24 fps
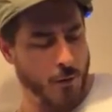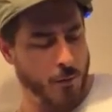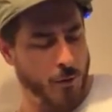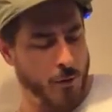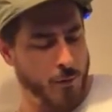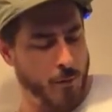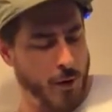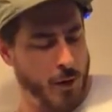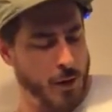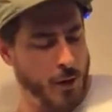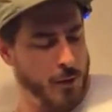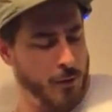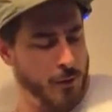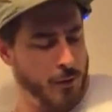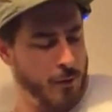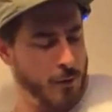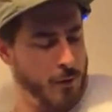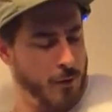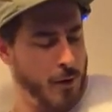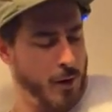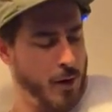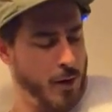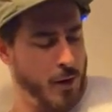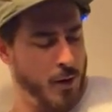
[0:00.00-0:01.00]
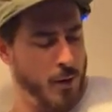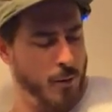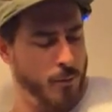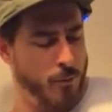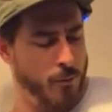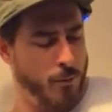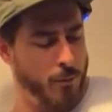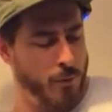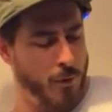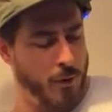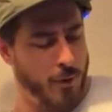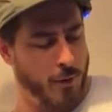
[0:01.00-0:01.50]
my Instagram,
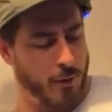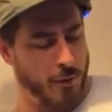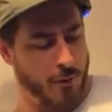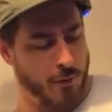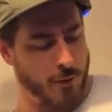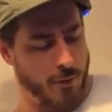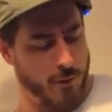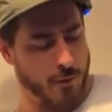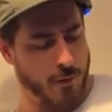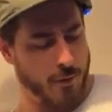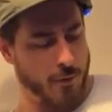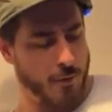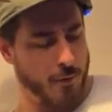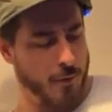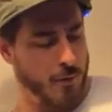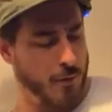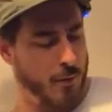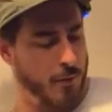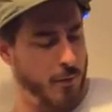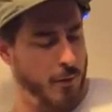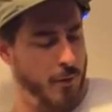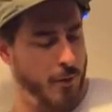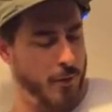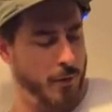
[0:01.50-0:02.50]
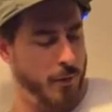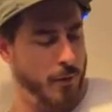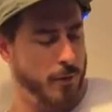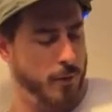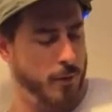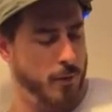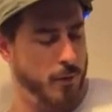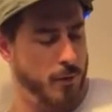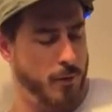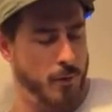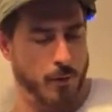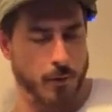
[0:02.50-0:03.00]
with this
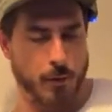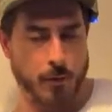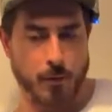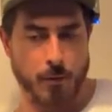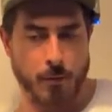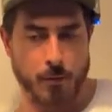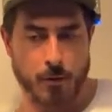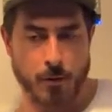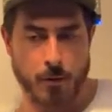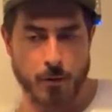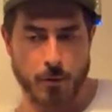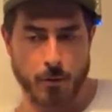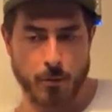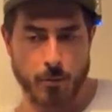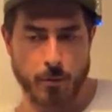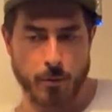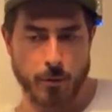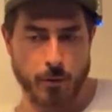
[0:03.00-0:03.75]
YouTube